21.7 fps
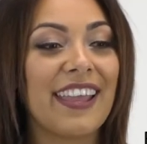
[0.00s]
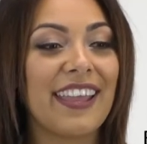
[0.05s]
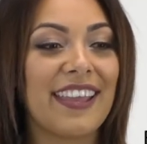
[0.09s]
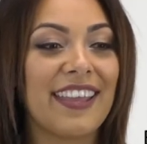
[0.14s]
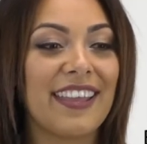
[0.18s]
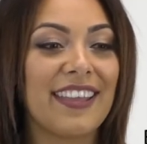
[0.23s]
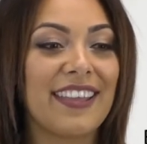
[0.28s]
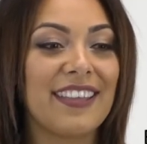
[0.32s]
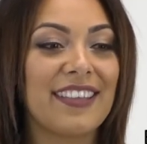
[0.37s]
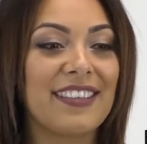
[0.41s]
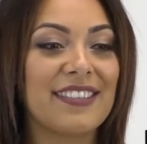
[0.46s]

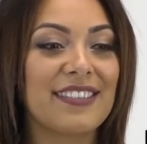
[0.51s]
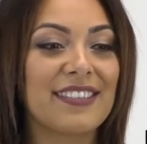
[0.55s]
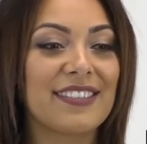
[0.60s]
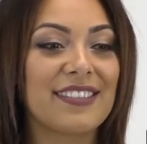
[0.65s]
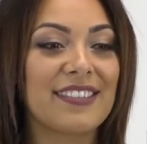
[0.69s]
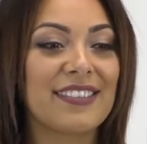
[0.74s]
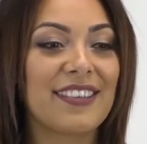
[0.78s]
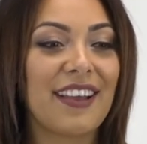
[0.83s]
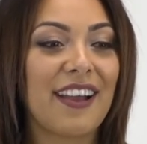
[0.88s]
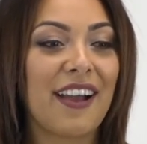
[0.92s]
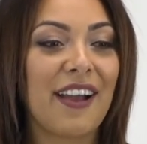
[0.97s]

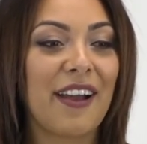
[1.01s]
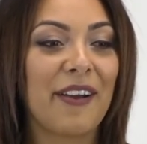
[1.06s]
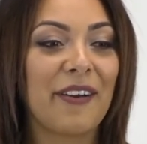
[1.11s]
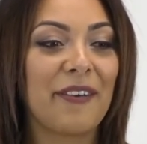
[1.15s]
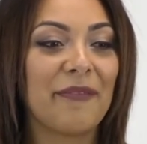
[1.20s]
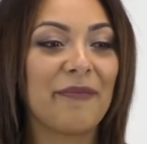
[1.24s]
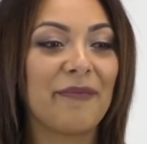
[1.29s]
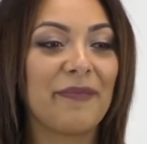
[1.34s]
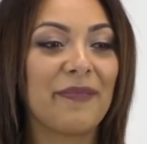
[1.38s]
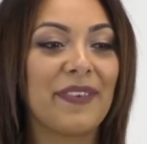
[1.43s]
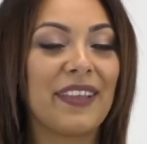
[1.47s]
is
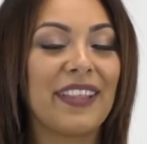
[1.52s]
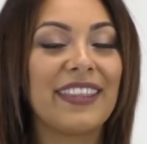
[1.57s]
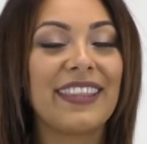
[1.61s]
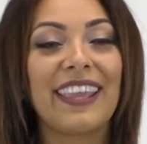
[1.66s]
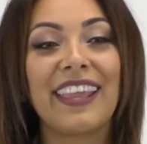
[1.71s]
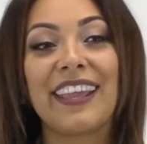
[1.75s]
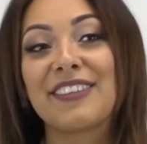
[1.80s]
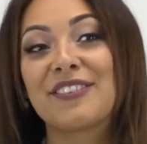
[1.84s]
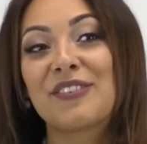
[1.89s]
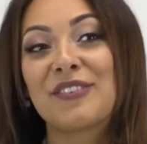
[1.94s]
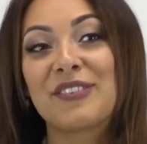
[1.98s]

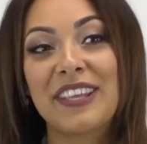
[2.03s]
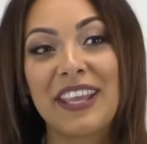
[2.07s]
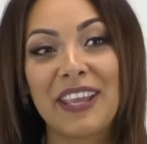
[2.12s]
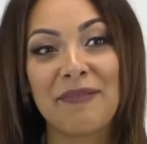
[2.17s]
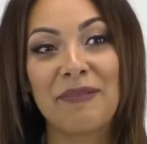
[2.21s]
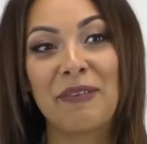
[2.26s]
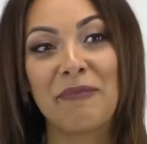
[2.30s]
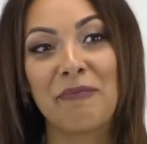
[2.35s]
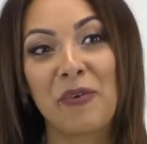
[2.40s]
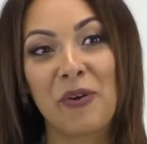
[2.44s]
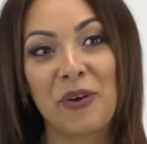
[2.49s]
the
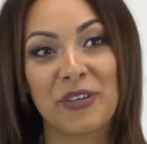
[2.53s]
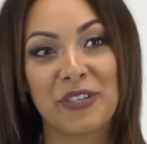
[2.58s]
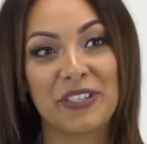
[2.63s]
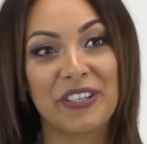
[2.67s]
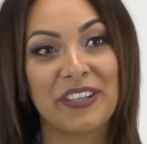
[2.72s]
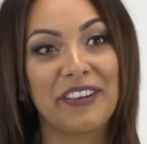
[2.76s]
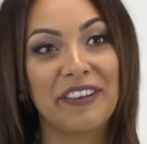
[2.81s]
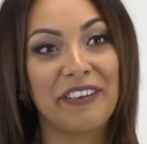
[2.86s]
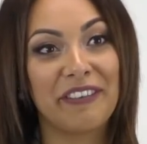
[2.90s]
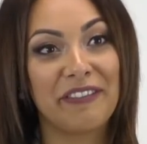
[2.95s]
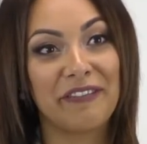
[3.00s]
entertainment
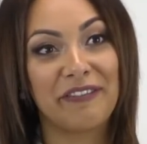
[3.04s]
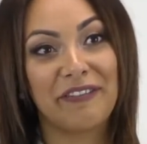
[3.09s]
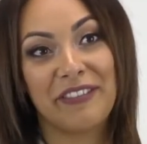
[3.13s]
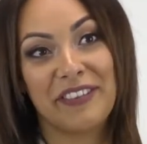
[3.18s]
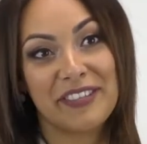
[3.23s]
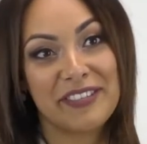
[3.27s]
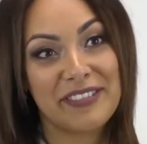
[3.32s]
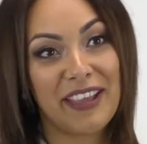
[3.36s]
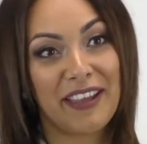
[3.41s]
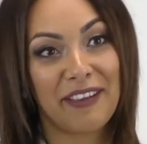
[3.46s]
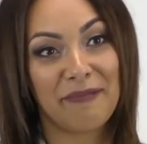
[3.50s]
portion of
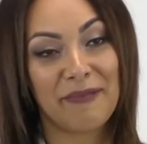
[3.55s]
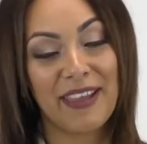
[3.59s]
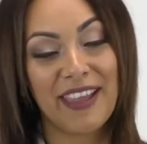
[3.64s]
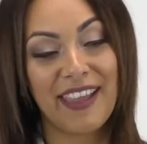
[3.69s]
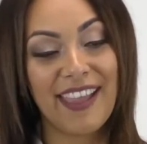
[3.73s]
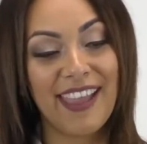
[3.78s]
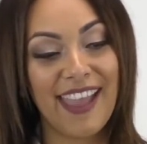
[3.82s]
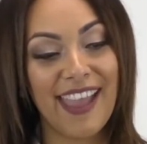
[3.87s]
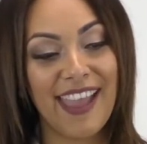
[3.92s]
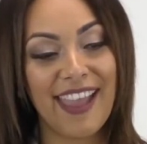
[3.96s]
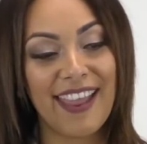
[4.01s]
the
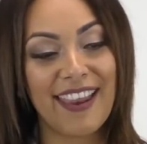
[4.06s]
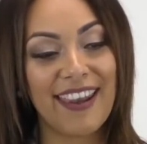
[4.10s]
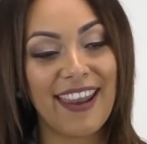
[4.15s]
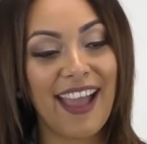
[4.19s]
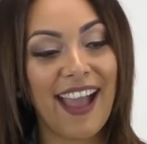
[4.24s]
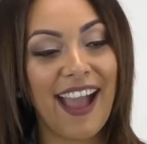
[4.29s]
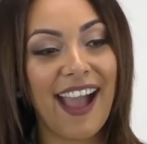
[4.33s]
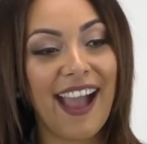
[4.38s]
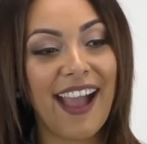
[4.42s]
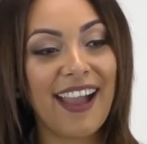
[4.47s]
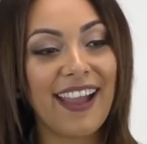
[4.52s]
segment, and
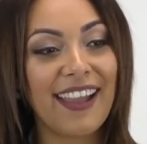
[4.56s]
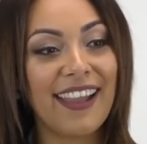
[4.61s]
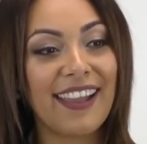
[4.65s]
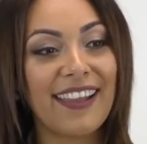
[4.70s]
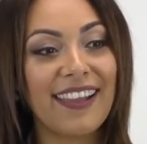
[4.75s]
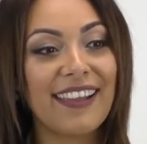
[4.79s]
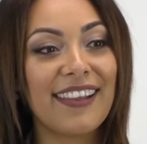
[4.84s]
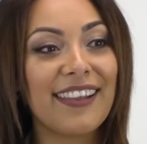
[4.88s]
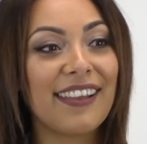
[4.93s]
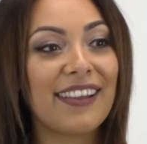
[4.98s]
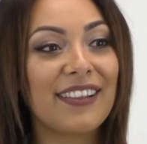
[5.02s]

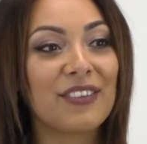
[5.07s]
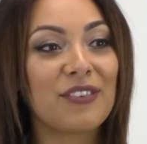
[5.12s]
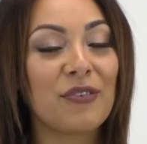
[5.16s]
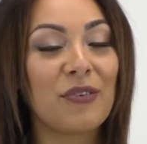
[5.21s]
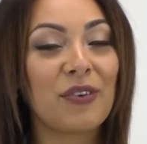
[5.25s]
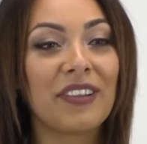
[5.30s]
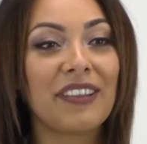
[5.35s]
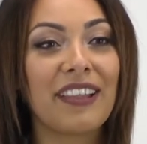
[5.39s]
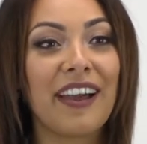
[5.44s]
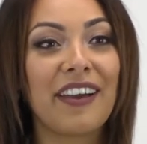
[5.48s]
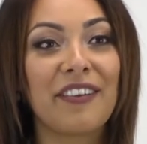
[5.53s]
I
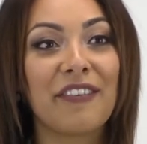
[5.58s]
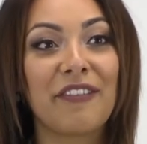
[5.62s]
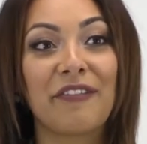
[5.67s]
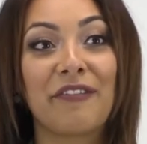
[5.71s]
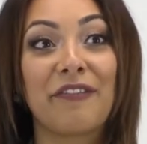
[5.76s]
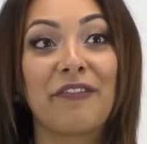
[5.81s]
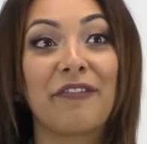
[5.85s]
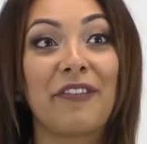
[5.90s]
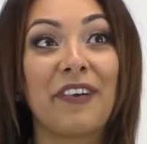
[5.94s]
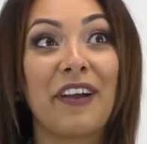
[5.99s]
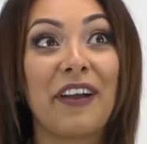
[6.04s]
do a lot of
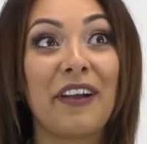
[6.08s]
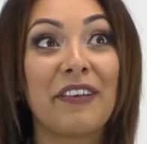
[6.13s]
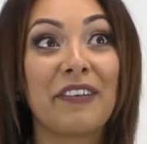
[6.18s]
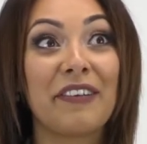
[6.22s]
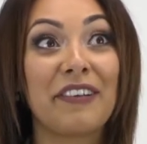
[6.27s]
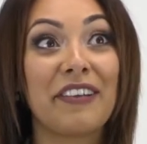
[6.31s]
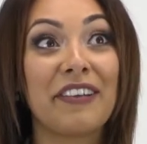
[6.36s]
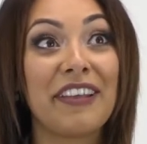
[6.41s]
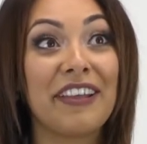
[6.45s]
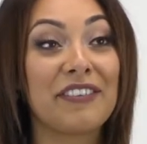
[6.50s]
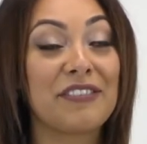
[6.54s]

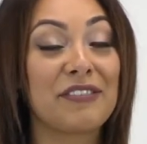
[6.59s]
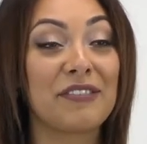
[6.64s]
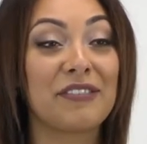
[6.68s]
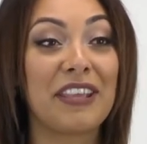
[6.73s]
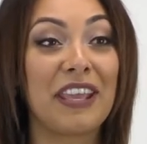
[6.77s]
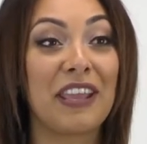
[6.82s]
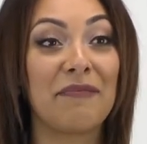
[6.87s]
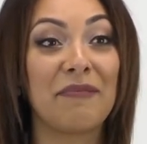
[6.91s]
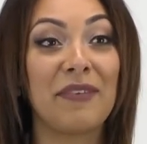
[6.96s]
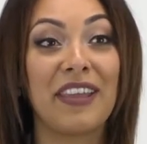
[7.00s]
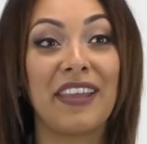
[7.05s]

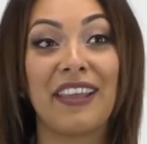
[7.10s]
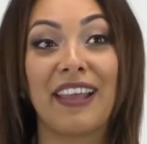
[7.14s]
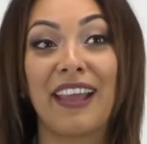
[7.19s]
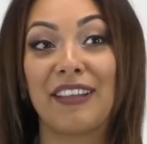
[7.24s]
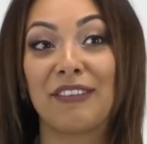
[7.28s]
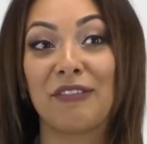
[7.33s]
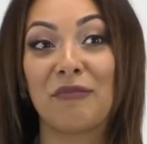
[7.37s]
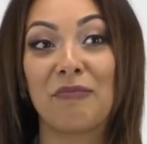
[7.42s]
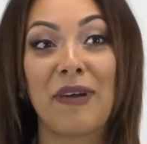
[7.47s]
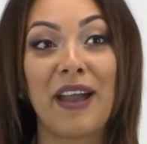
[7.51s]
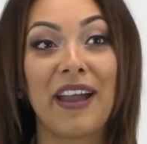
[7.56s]
entertainment. I
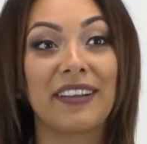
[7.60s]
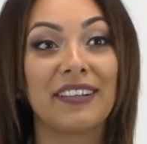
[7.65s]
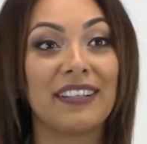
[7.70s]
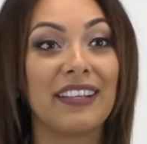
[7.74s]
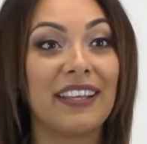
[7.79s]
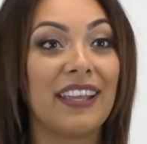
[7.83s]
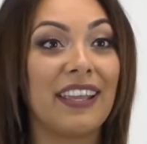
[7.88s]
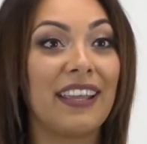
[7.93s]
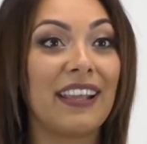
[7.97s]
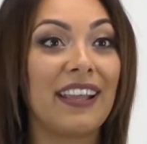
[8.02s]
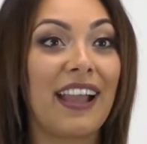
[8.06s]
do
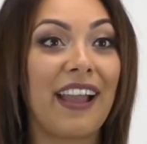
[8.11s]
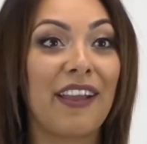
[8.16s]
modeling.